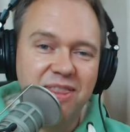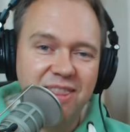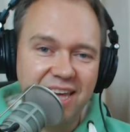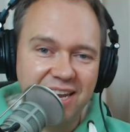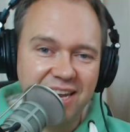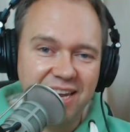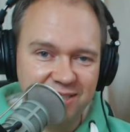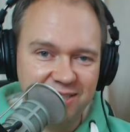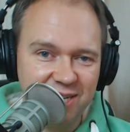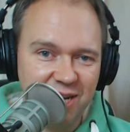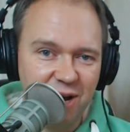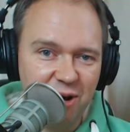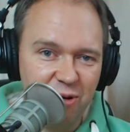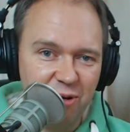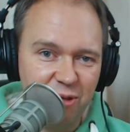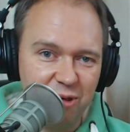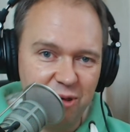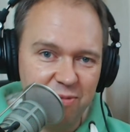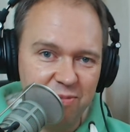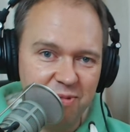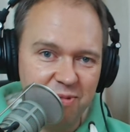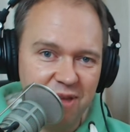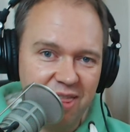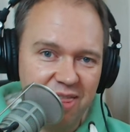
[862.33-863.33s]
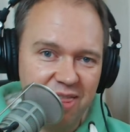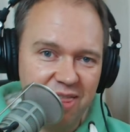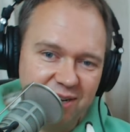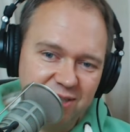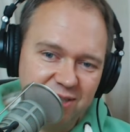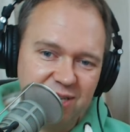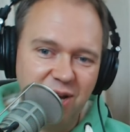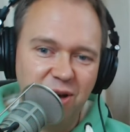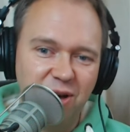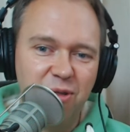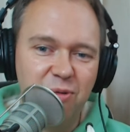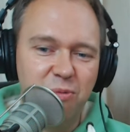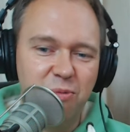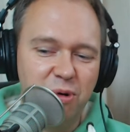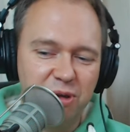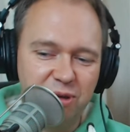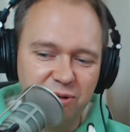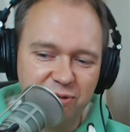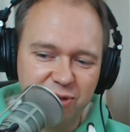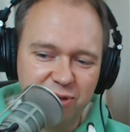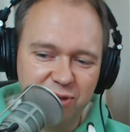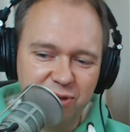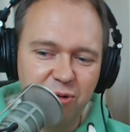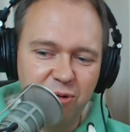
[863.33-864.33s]
then tell them what
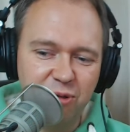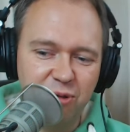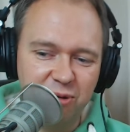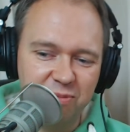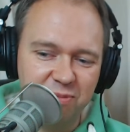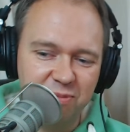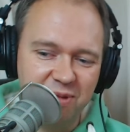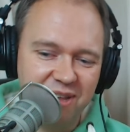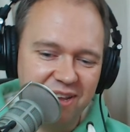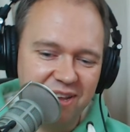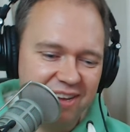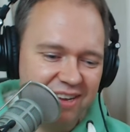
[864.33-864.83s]
you've told them.